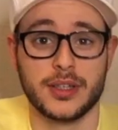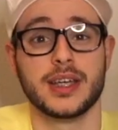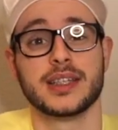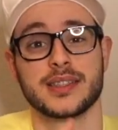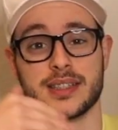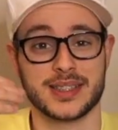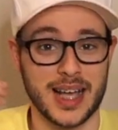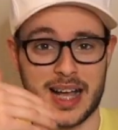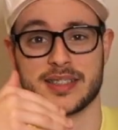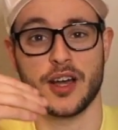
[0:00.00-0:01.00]
It is the
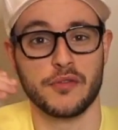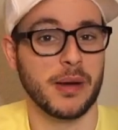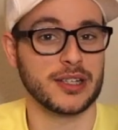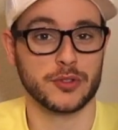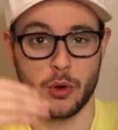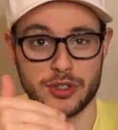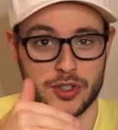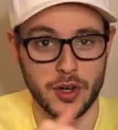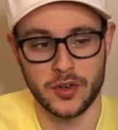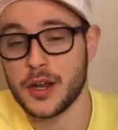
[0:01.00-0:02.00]
size of my torso.